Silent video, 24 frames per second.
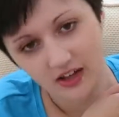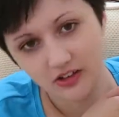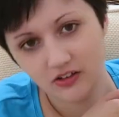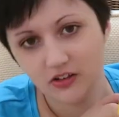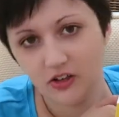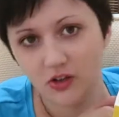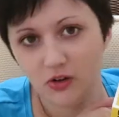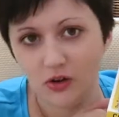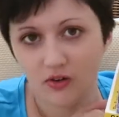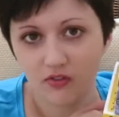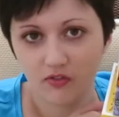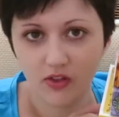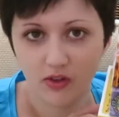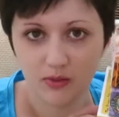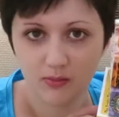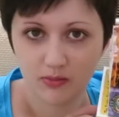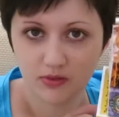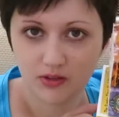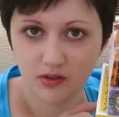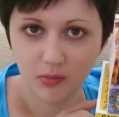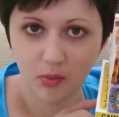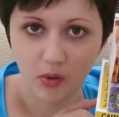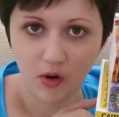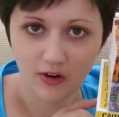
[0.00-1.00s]
and two of
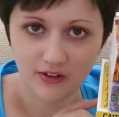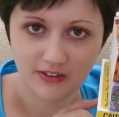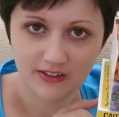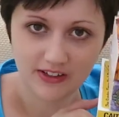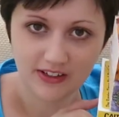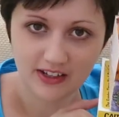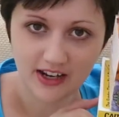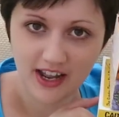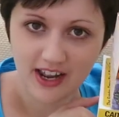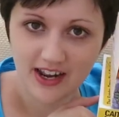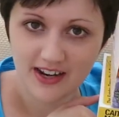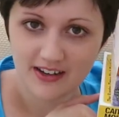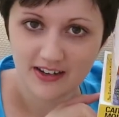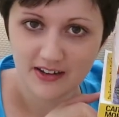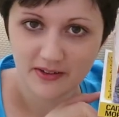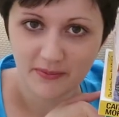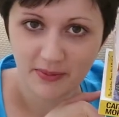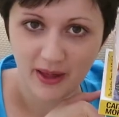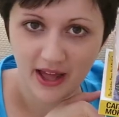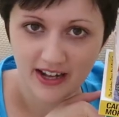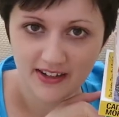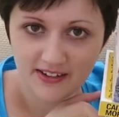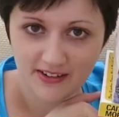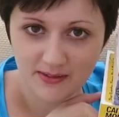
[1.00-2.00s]
them supported
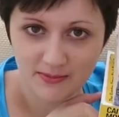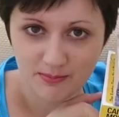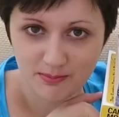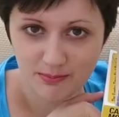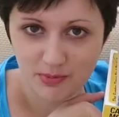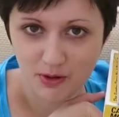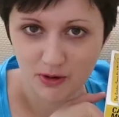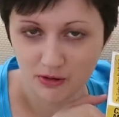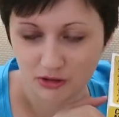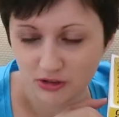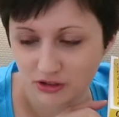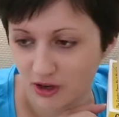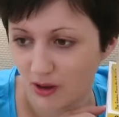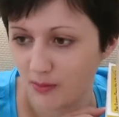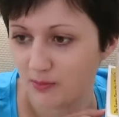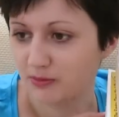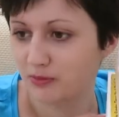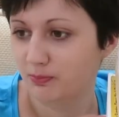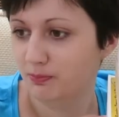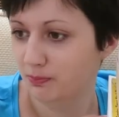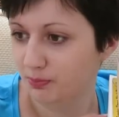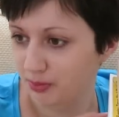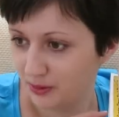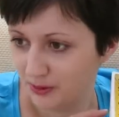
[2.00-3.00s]
independent
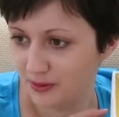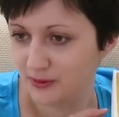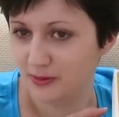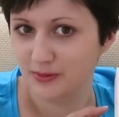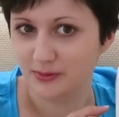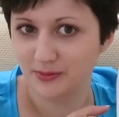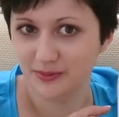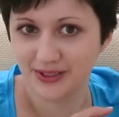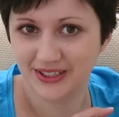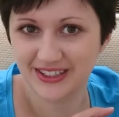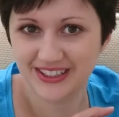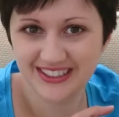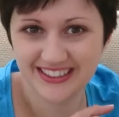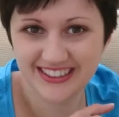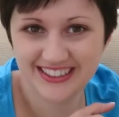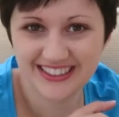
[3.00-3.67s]
bookshops. Boom!